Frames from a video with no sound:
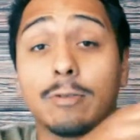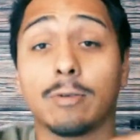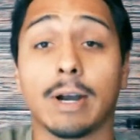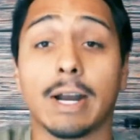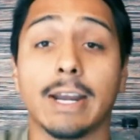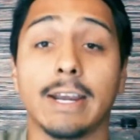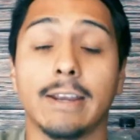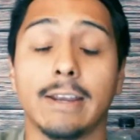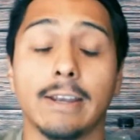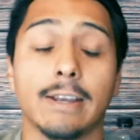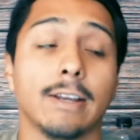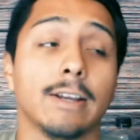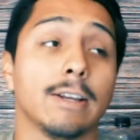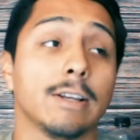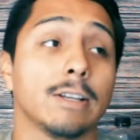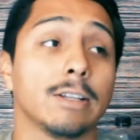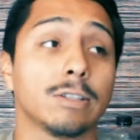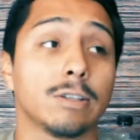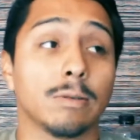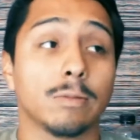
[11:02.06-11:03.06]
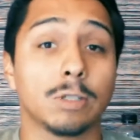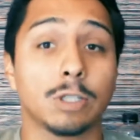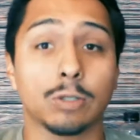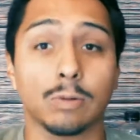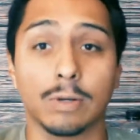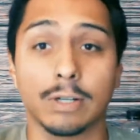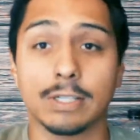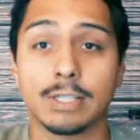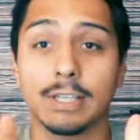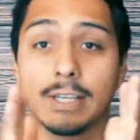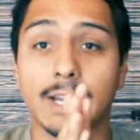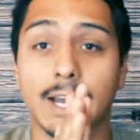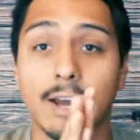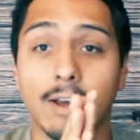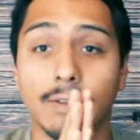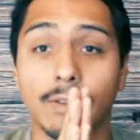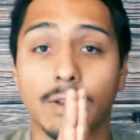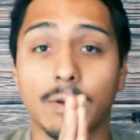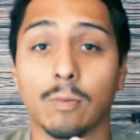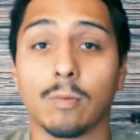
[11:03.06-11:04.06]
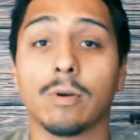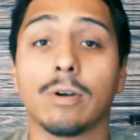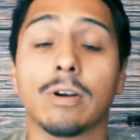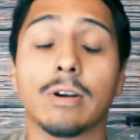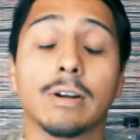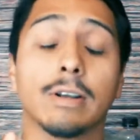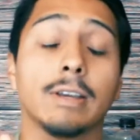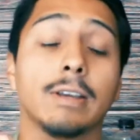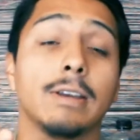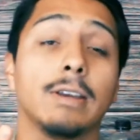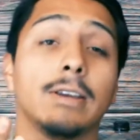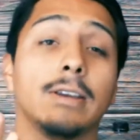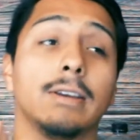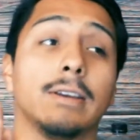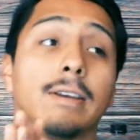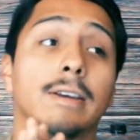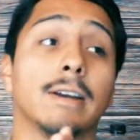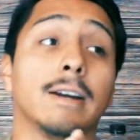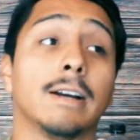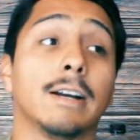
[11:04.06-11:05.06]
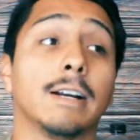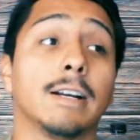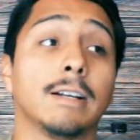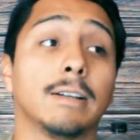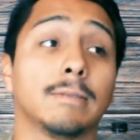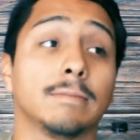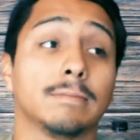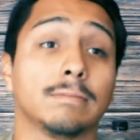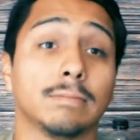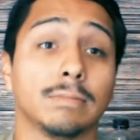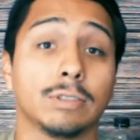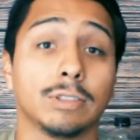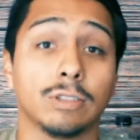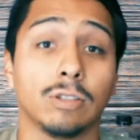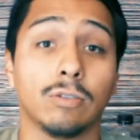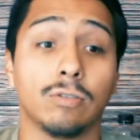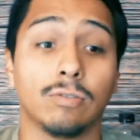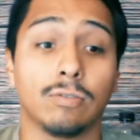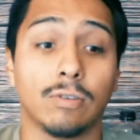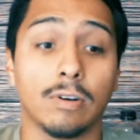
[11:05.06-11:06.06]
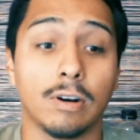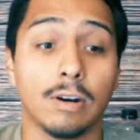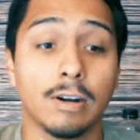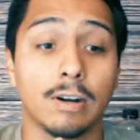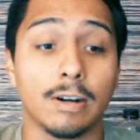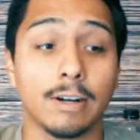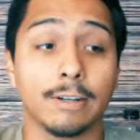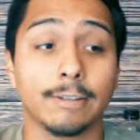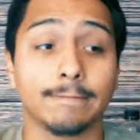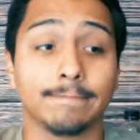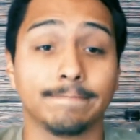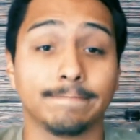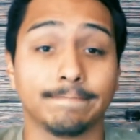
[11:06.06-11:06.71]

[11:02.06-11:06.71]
right? So I just want to see how they work. So far,